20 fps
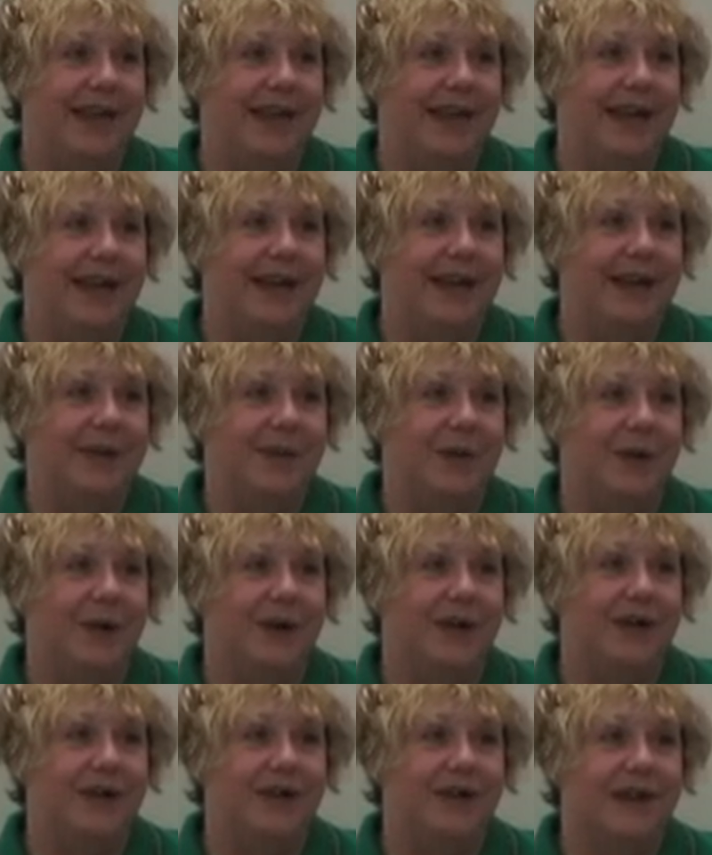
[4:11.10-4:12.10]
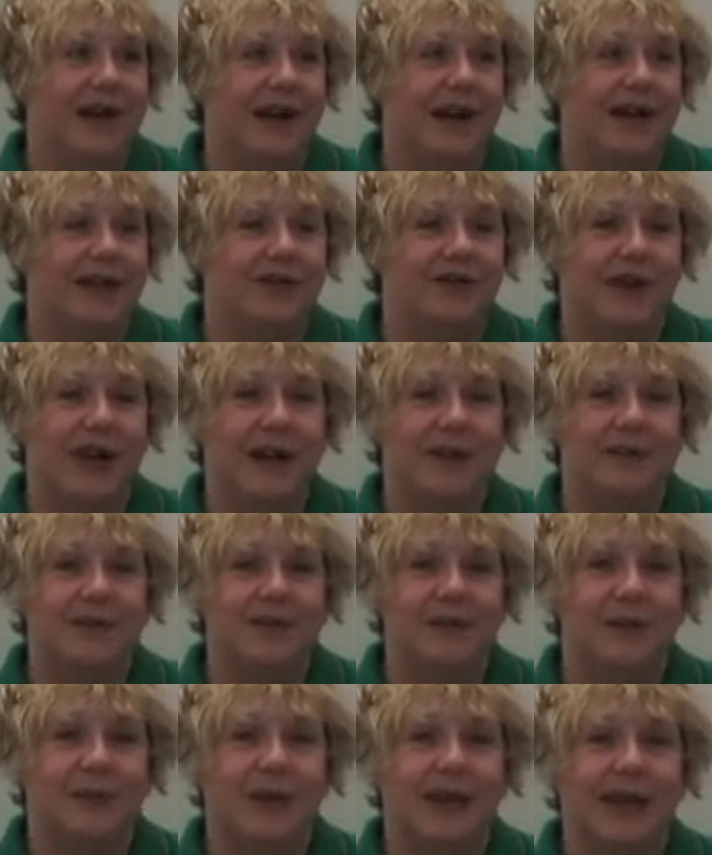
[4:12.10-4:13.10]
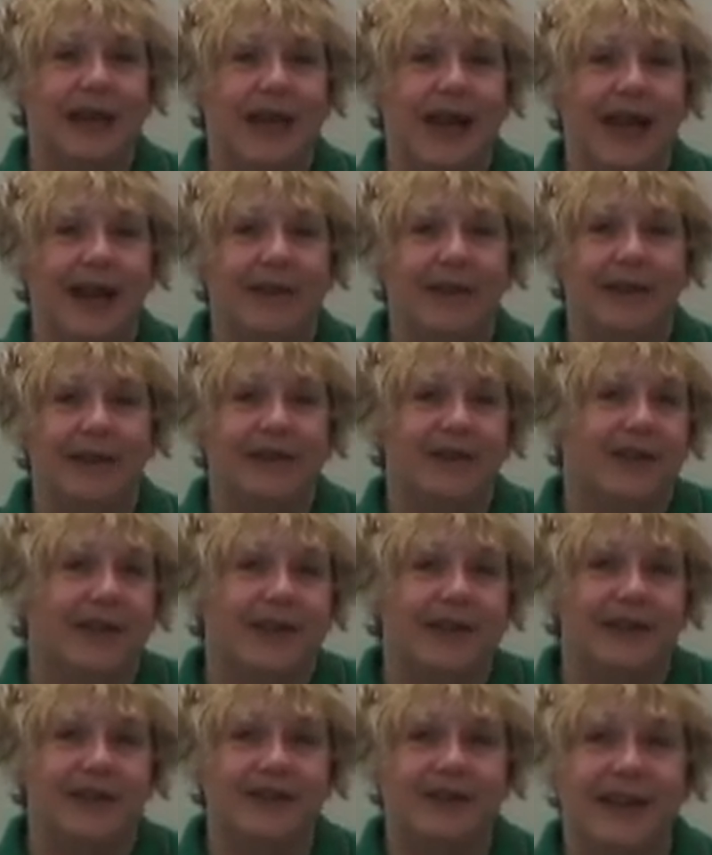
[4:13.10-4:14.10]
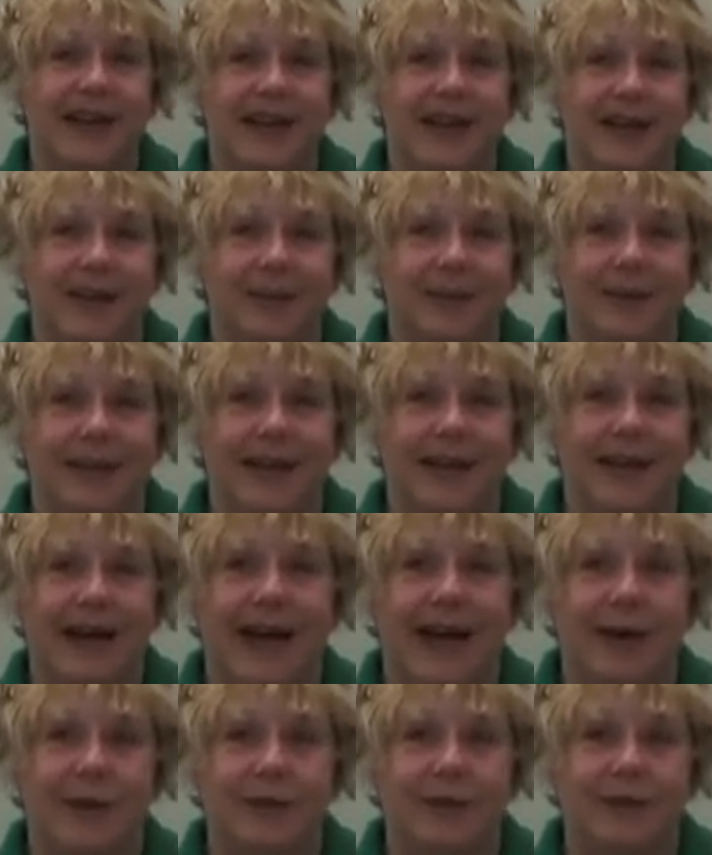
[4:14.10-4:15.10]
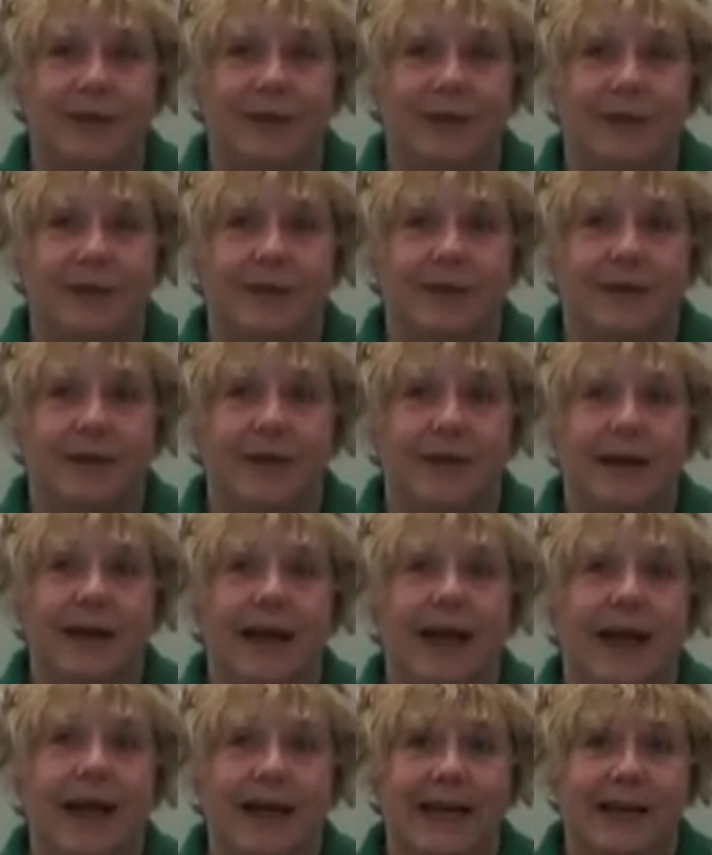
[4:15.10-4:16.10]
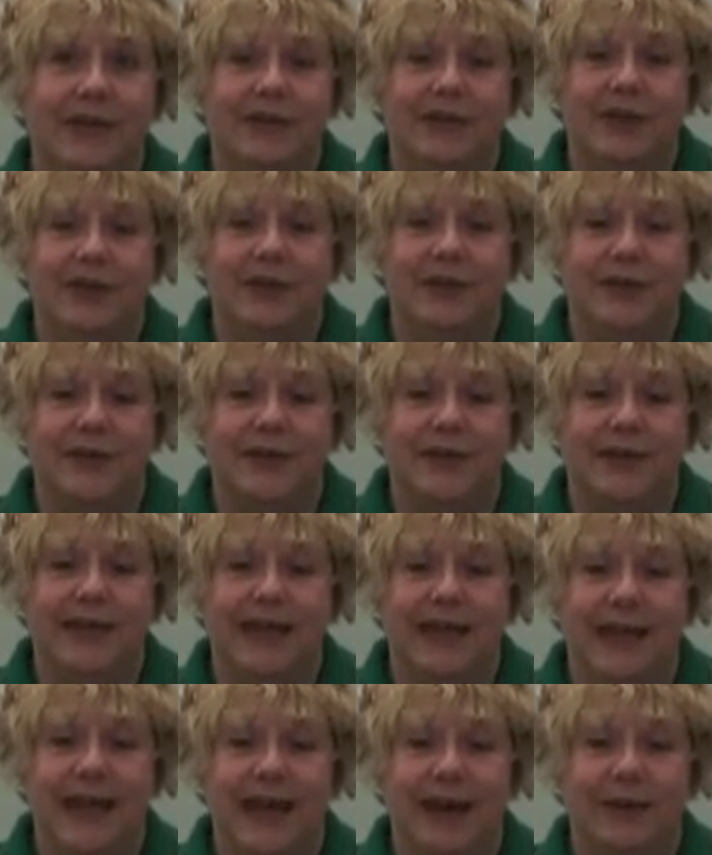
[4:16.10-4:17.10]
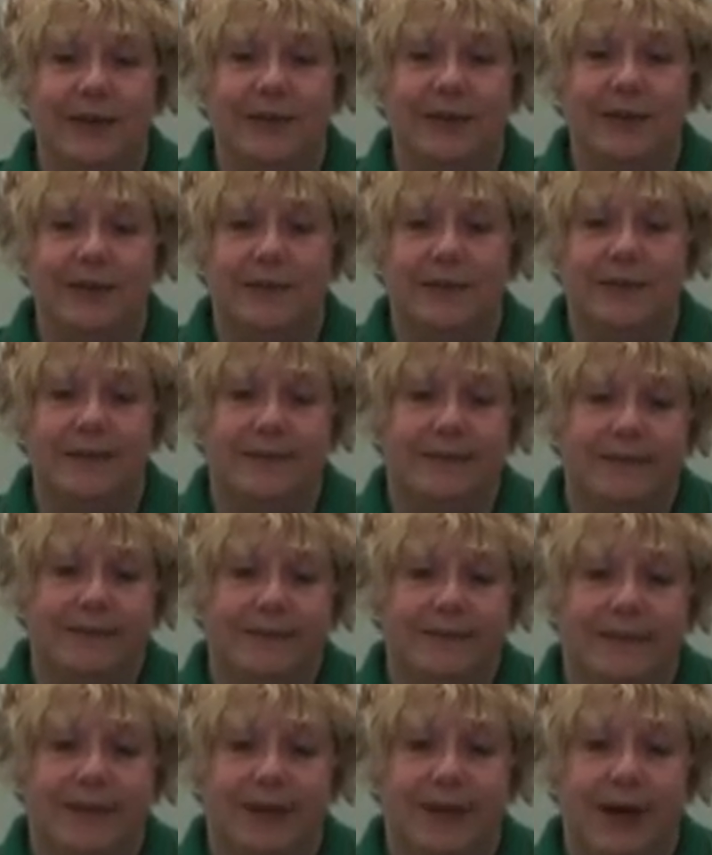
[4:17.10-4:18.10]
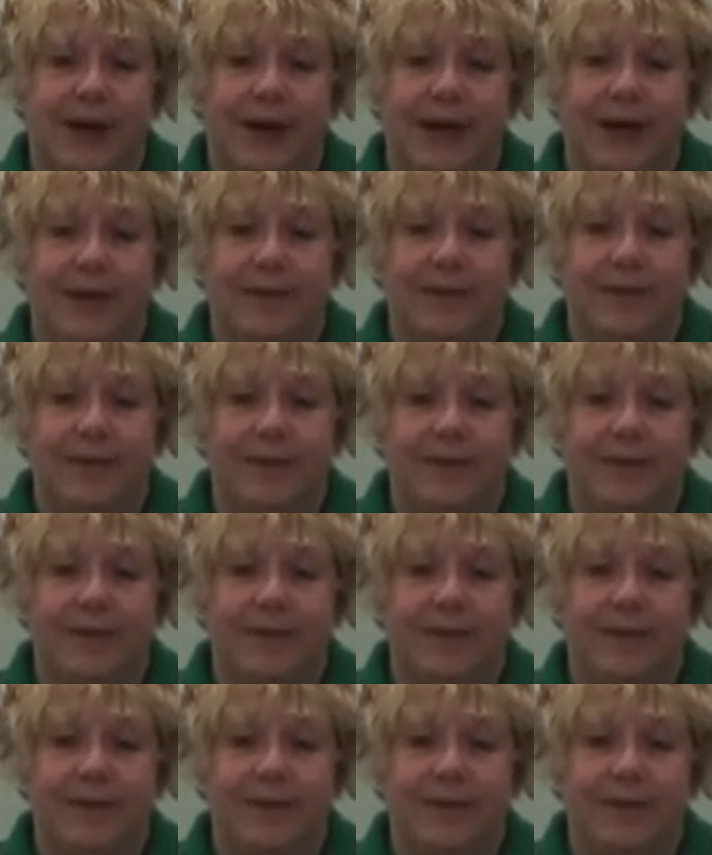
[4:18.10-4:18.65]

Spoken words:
king anymore. They're tired of James is pretty Catholic, so they just say to him, get out. And he chooses to get out. Okay?